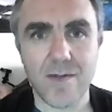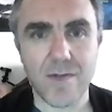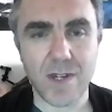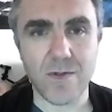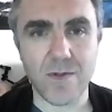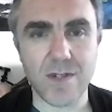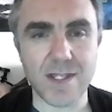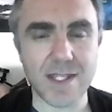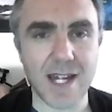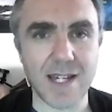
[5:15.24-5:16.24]
three quarters
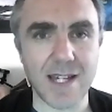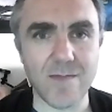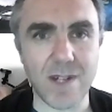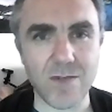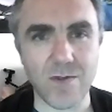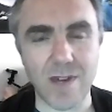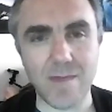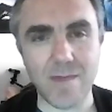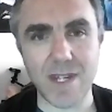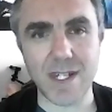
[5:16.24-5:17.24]
Italian, one quarter
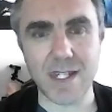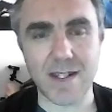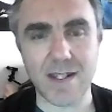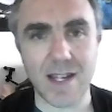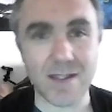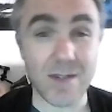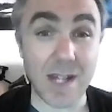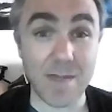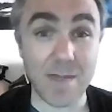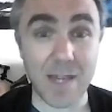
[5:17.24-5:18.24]
Armenian. Our
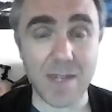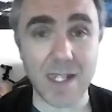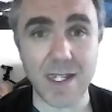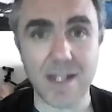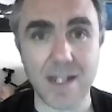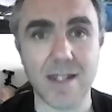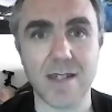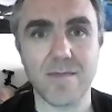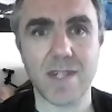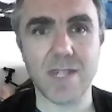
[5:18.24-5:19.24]
surname's Armenian
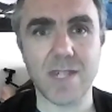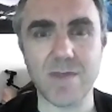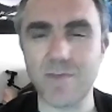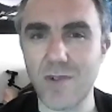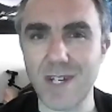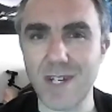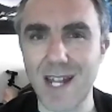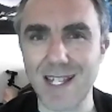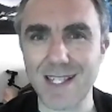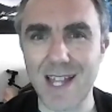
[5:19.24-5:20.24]
but he was born in
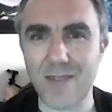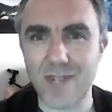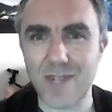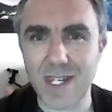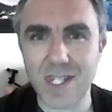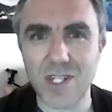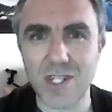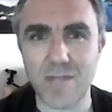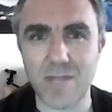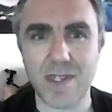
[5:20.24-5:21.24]
Alexandria,
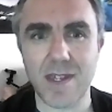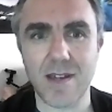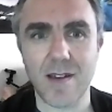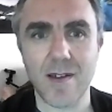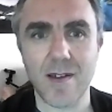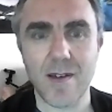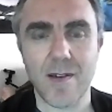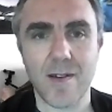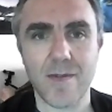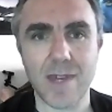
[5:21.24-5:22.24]
Egypt.
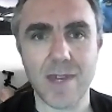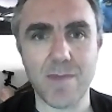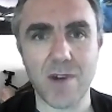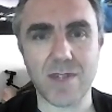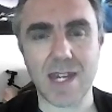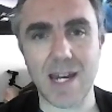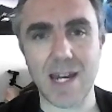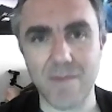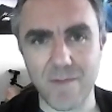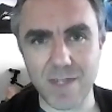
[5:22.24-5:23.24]
They both
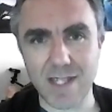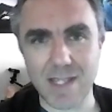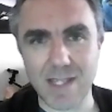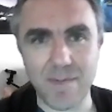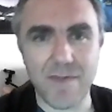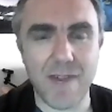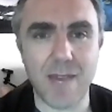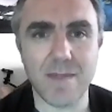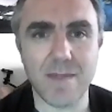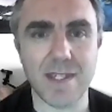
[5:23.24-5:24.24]
came with their separate
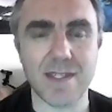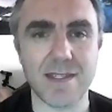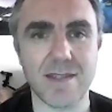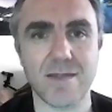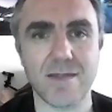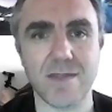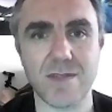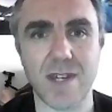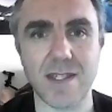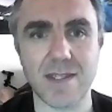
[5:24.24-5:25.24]
families to
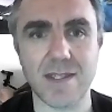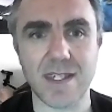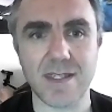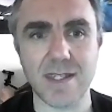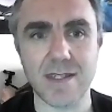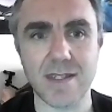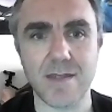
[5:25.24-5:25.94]
Australia in the 60s.